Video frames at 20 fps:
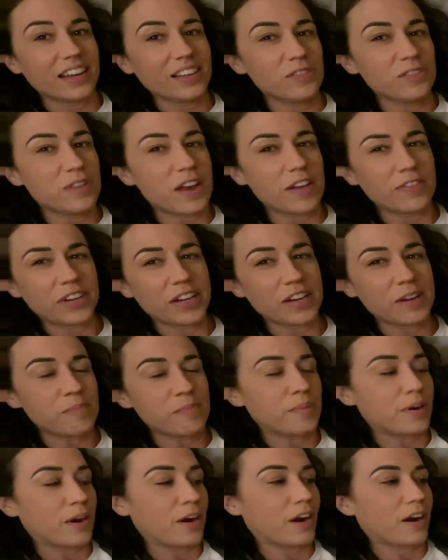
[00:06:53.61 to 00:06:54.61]
You never hear him
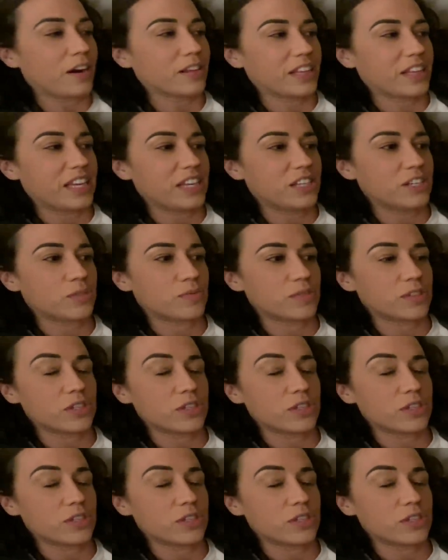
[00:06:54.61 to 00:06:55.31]
purr. Like he just wants